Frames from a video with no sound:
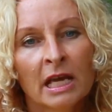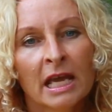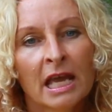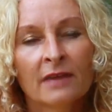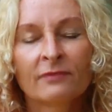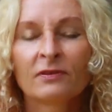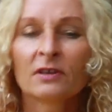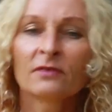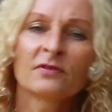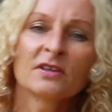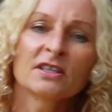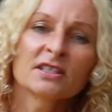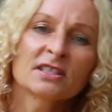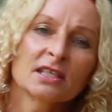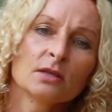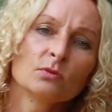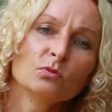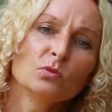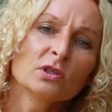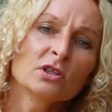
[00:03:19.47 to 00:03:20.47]
if it fits
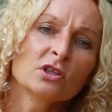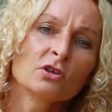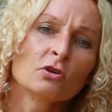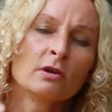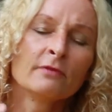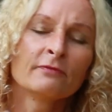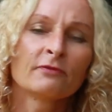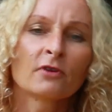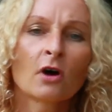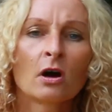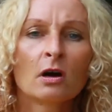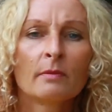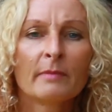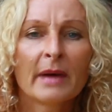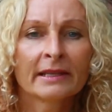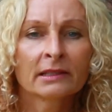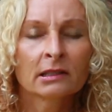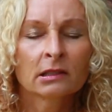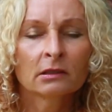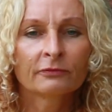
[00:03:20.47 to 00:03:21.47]
in with your
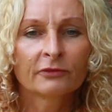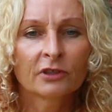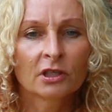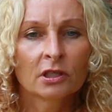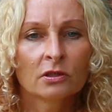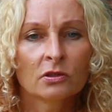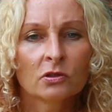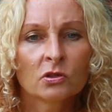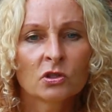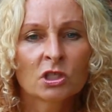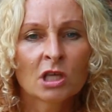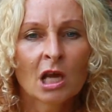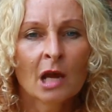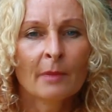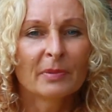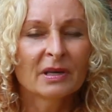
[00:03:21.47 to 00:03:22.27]
environmental views,